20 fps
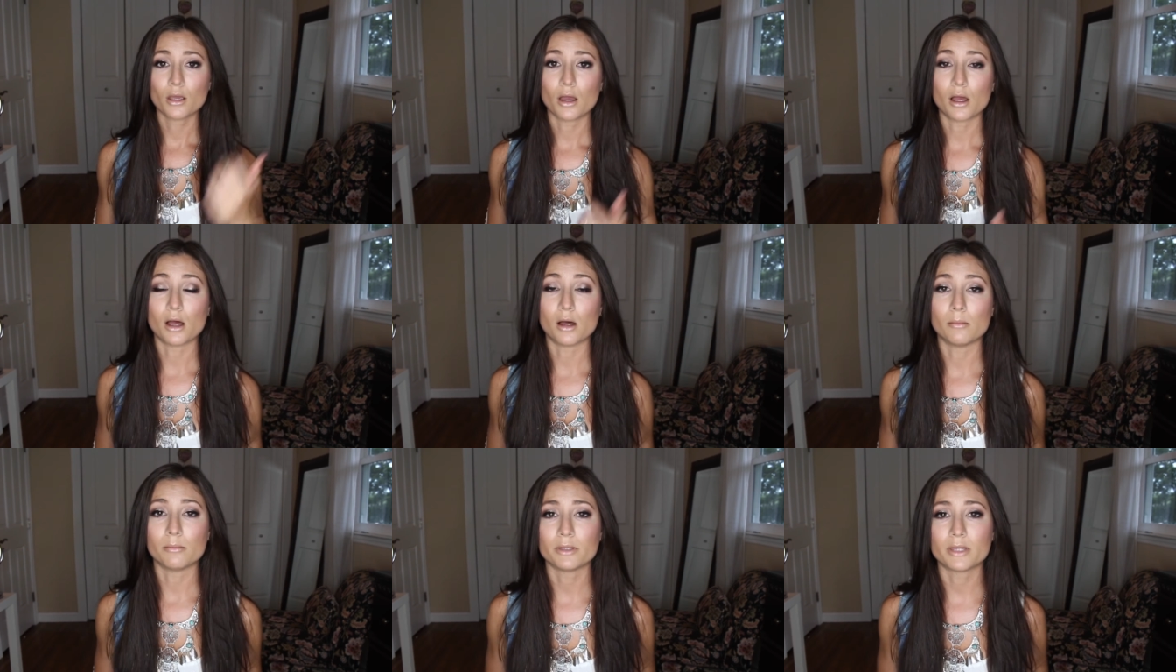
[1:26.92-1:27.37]

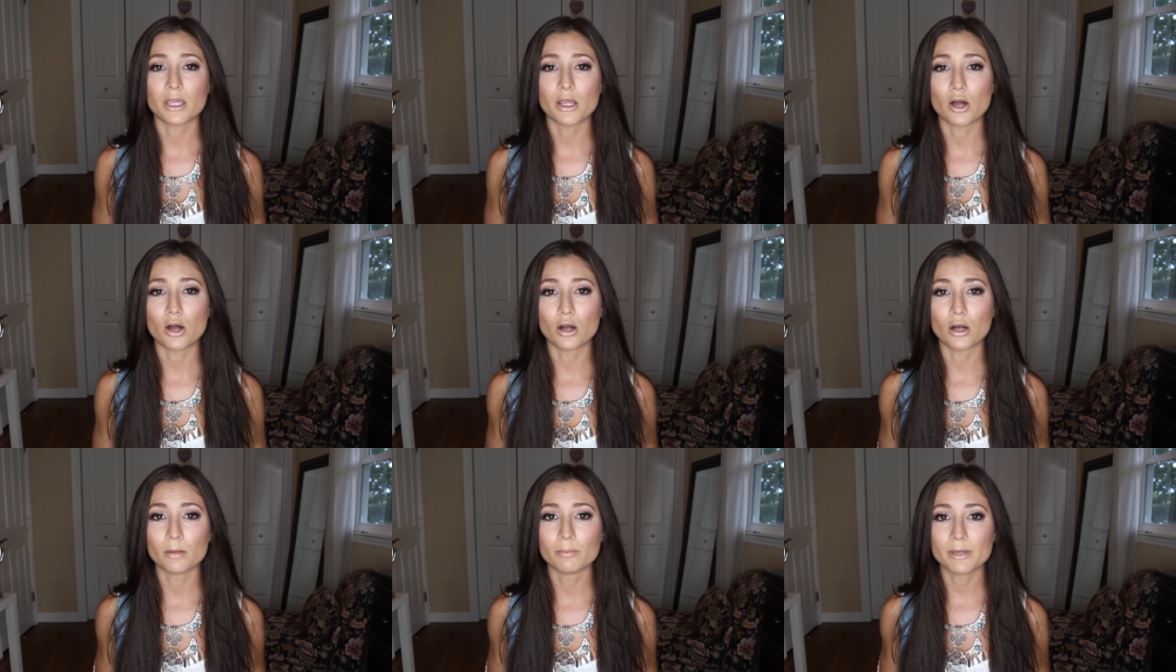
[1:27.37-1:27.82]
Um, but they
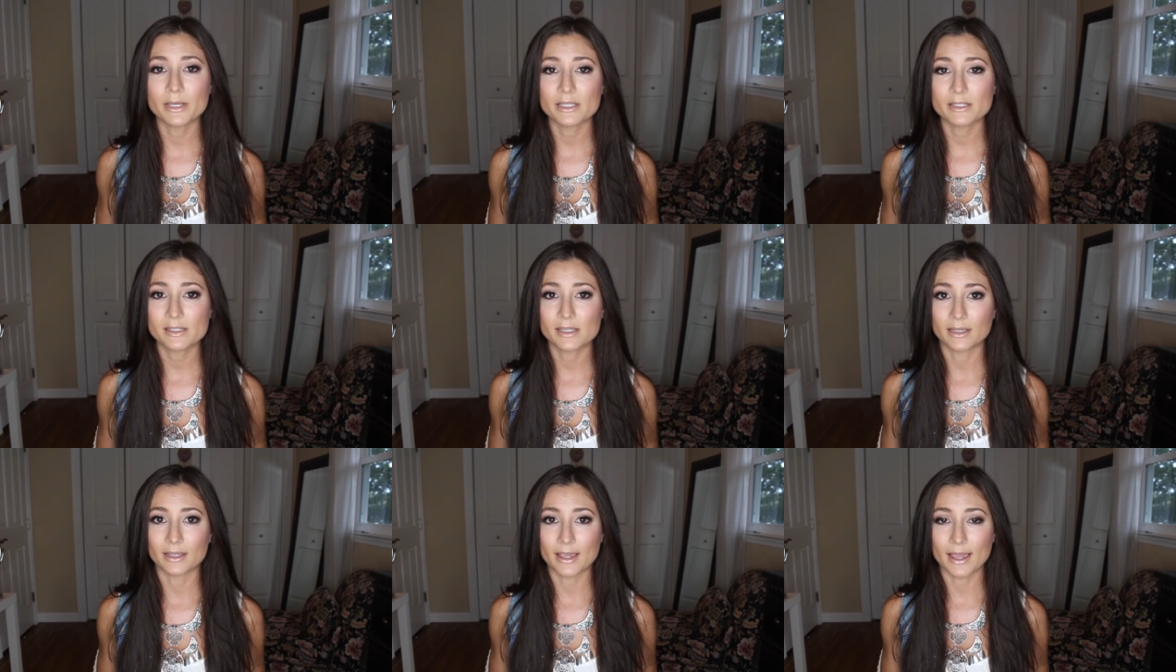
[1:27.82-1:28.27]
are
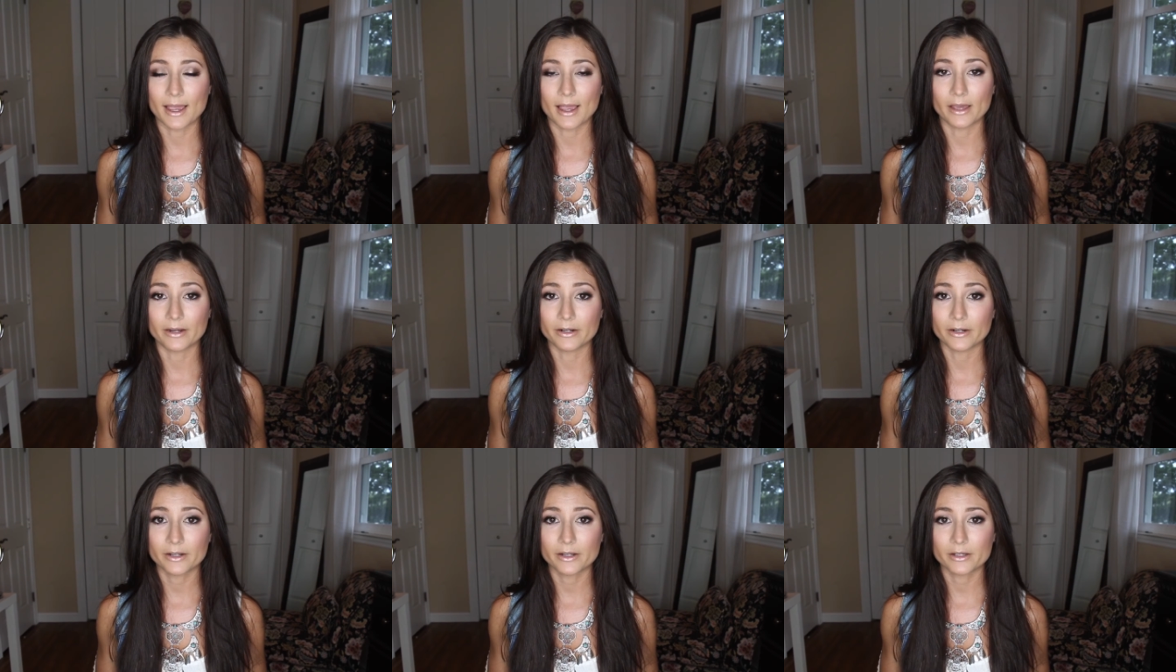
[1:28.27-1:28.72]
based in
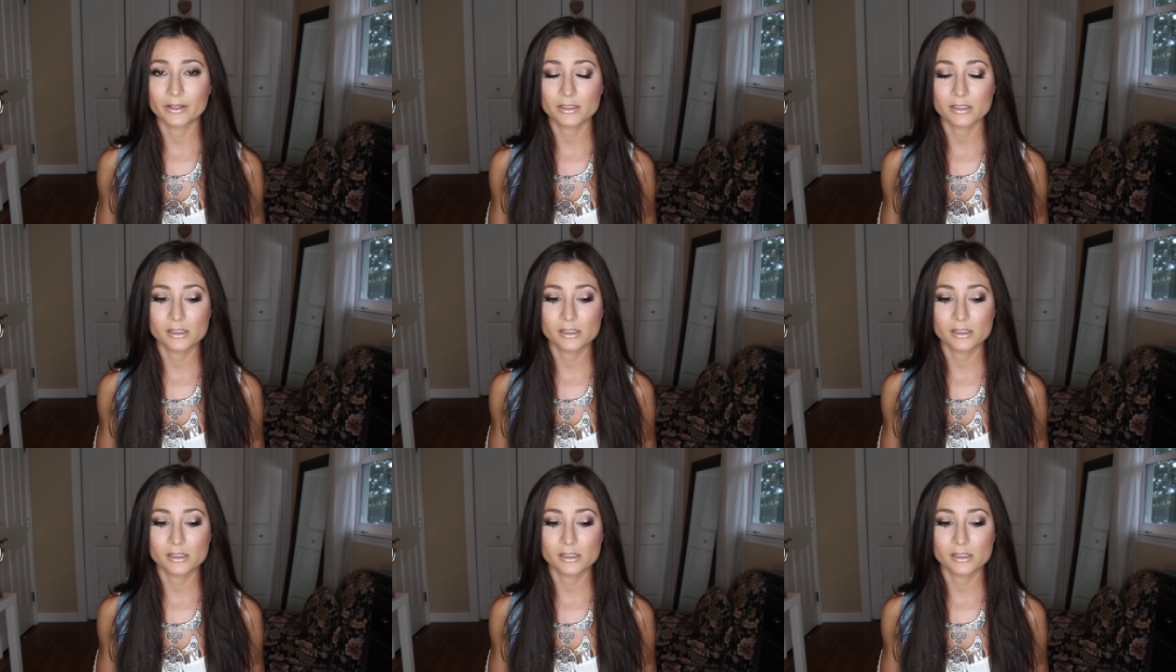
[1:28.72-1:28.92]
Canada,